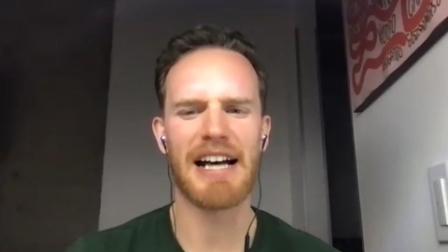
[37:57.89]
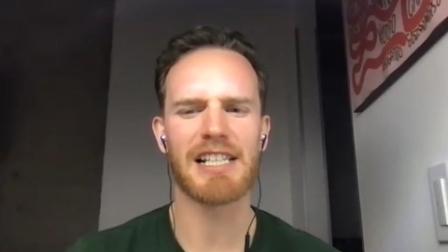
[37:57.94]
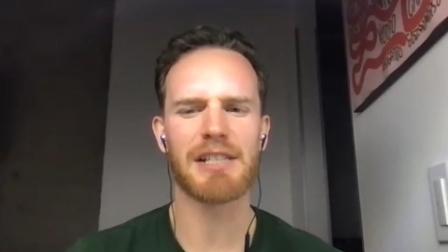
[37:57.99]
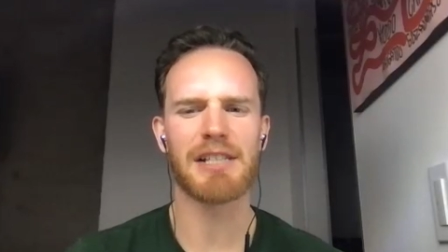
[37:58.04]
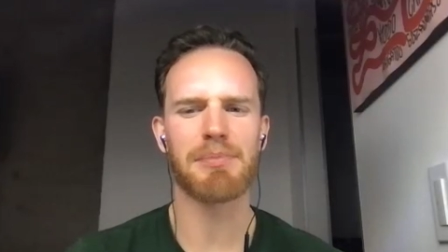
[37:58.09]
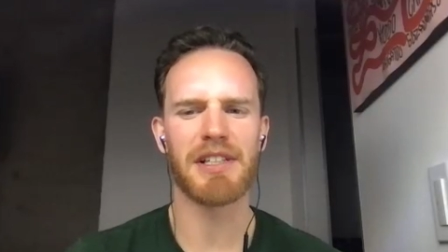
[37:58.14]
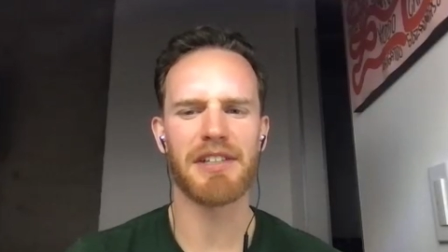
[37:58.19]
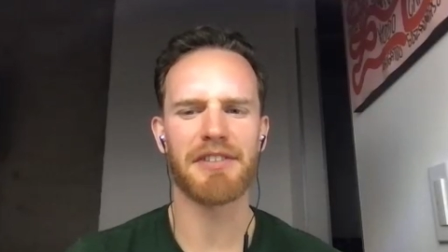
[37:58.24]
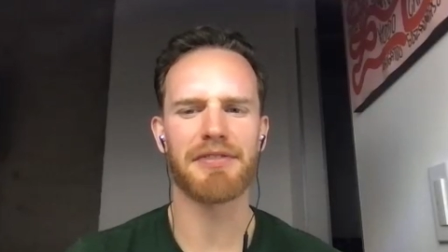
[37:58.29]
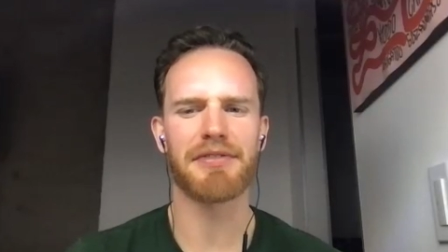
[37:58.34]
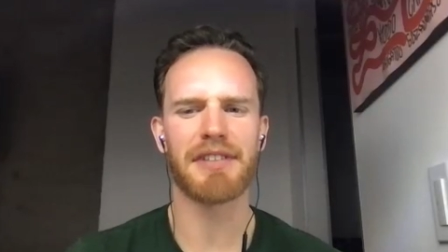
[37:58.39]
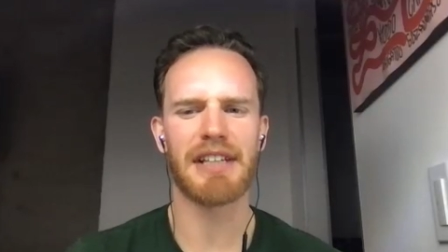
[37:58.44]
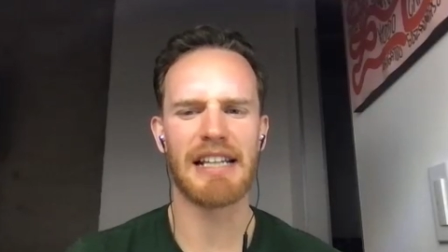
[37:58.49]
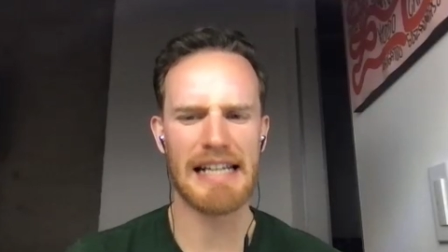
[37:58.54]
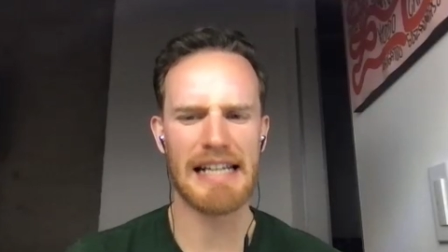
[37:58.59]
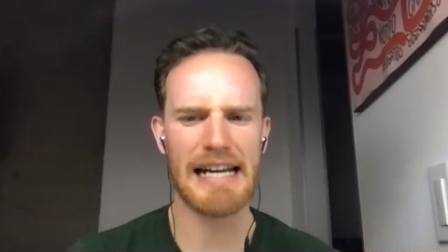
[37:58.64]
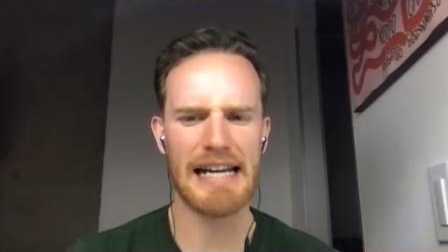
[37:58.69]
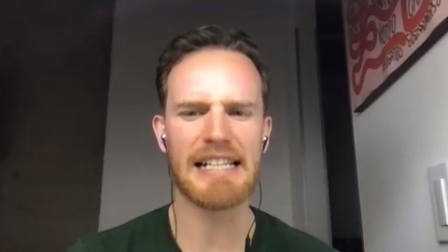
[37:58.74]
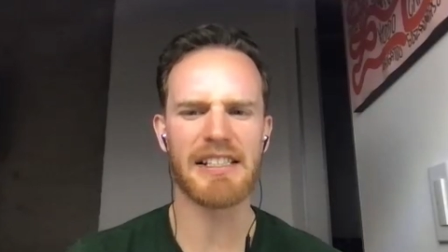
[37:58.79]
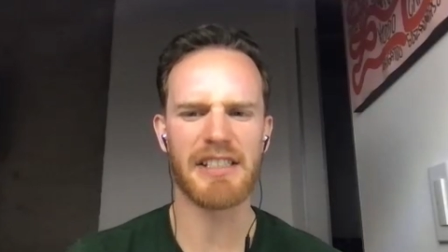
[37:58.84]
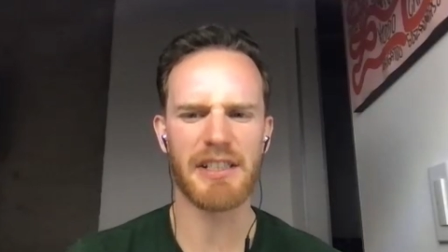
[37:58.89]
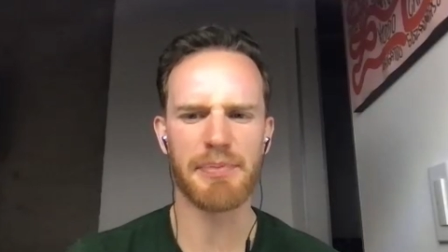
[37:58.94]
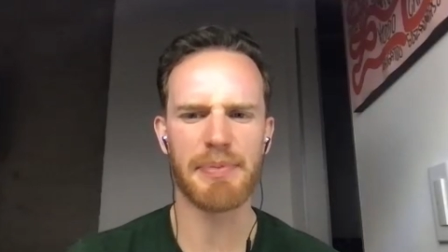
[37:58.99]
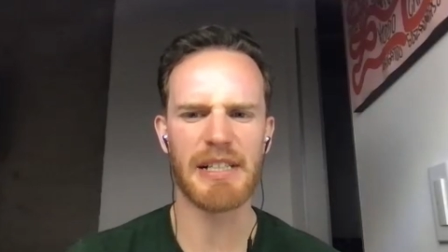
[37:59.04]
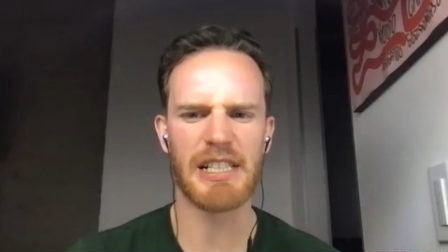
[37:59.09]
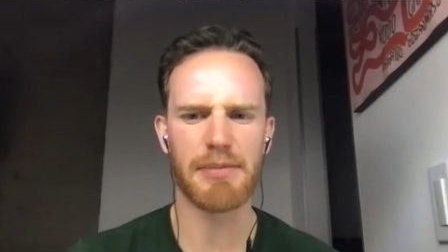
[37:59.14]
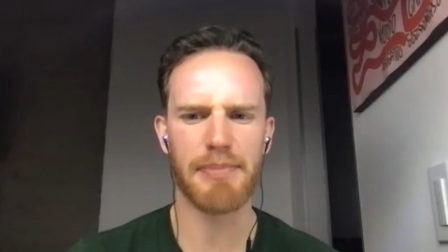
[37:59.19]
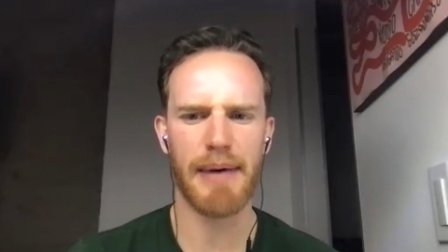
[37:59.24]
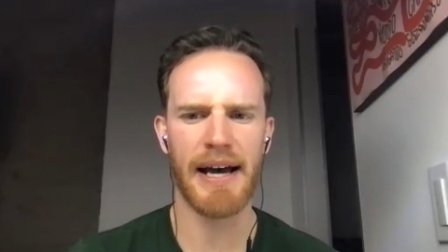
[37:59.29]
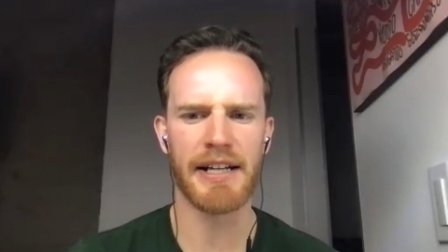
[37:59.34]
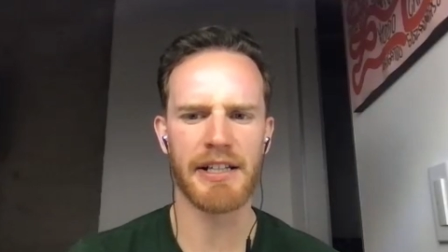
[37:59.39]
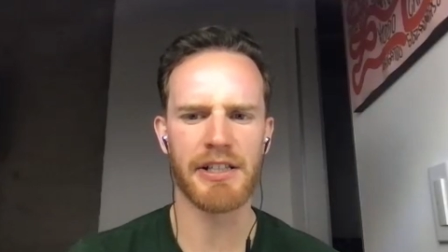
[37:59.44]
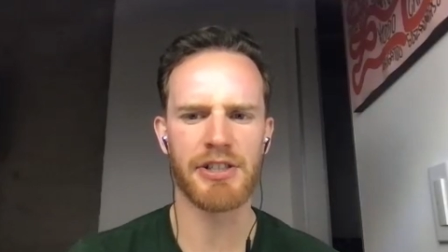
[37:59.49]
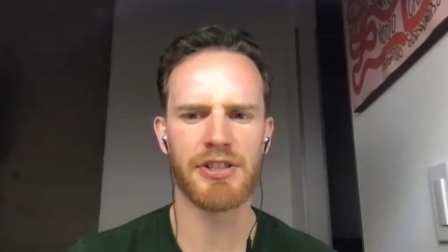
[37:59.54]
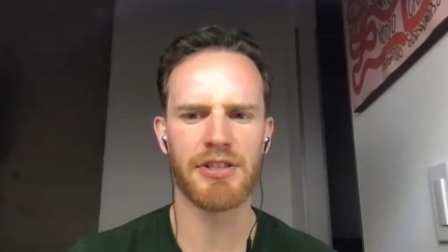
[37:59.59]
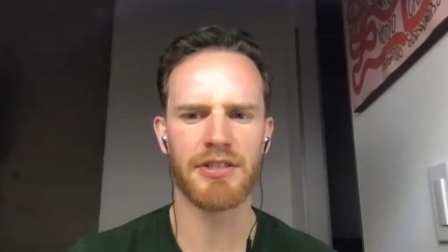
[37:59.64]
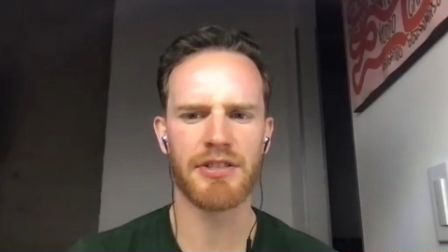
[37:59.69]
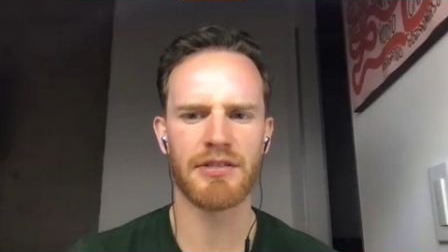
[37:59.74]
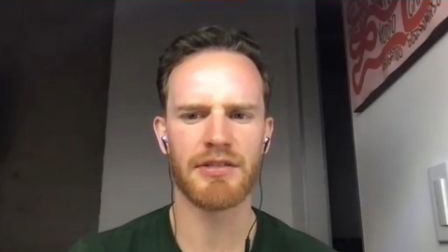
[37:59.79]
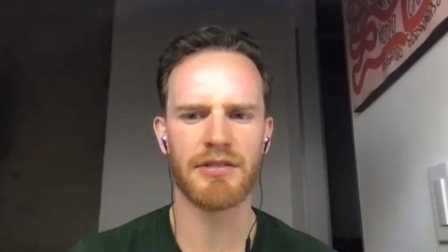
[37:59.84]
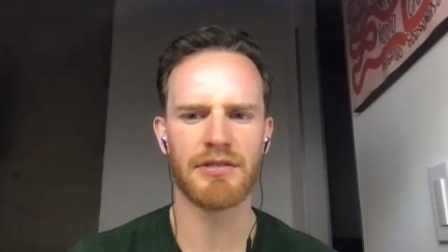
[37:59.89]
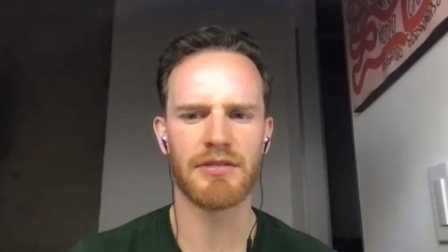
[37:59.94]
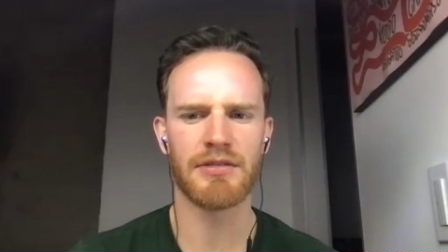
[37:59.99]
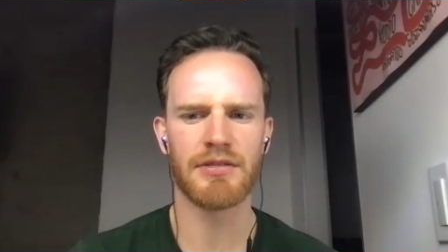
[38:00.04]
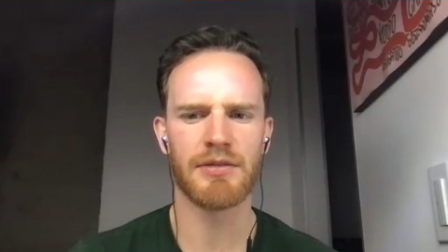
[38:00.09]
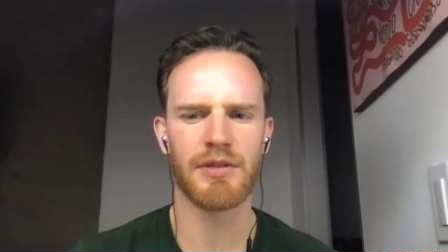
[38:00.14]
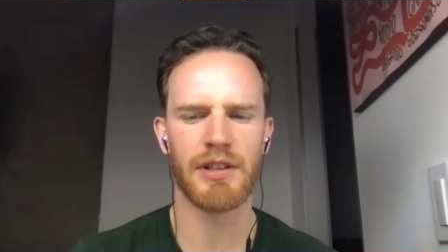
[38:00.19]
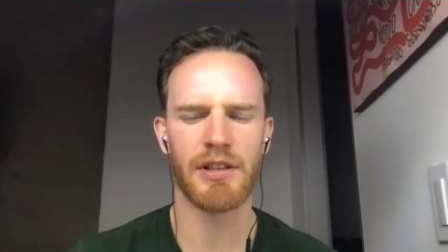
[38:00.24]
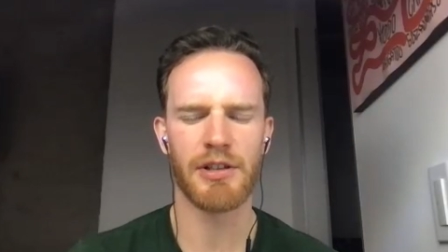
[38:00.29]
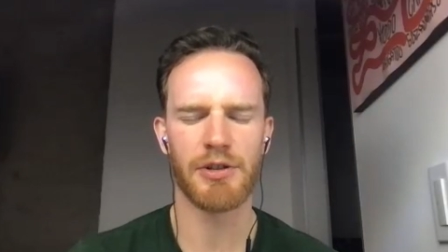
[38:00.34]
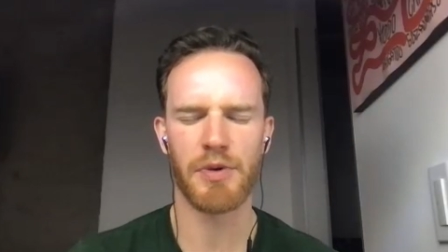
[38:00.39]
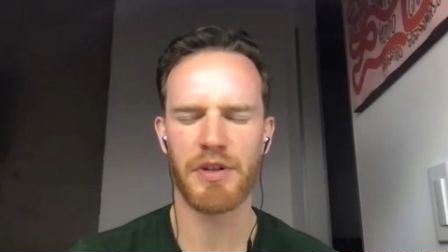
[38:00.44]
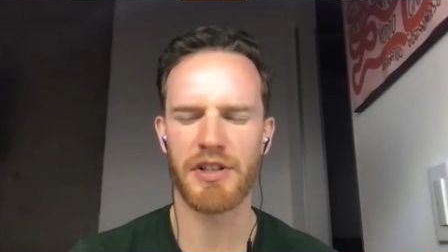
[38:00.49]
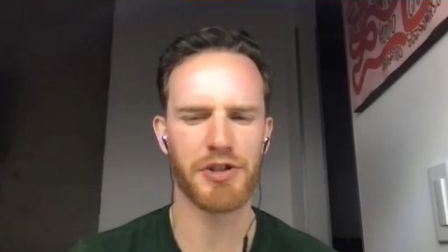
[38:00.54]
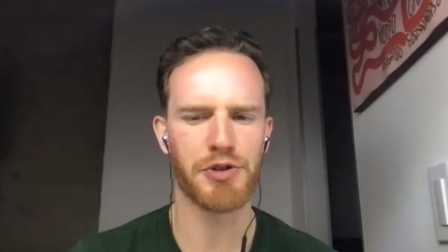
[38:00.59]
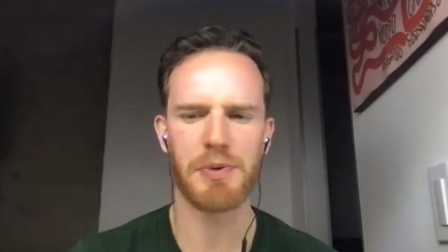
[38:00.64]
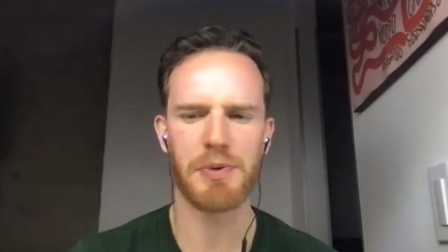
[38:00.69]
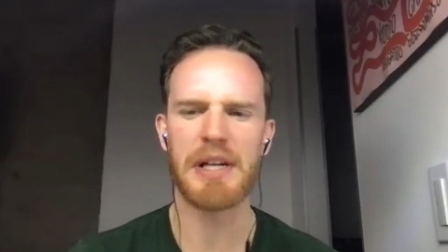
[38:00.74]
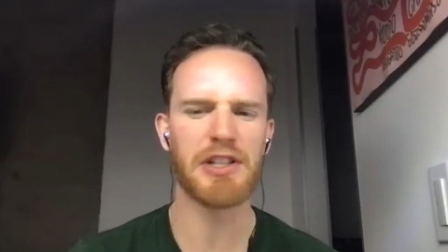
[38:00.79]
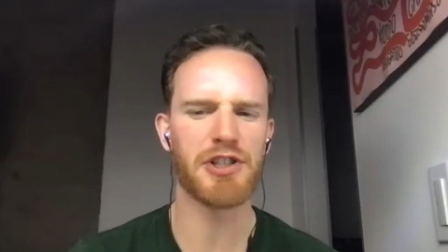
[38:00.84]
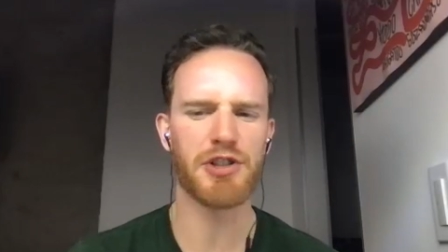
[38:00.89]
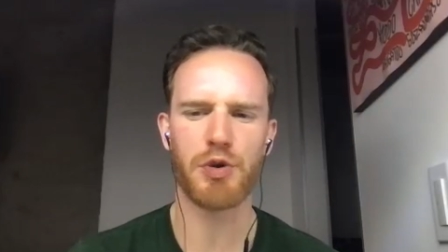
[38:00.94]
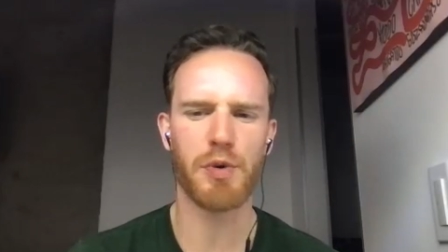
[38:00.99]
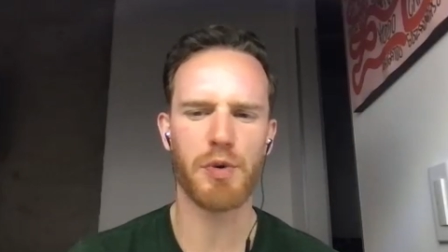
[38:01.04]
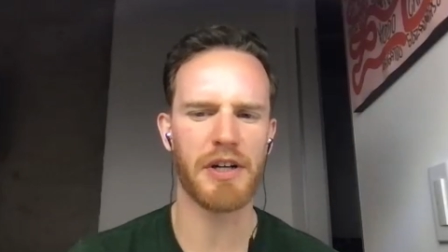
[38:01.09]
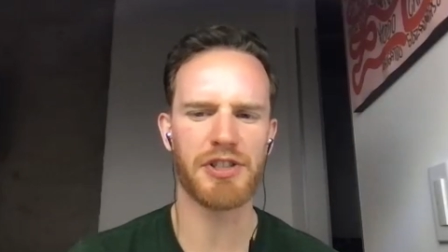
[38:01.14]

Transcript: asked me if Canadians speak Spanish. It was one of the strangest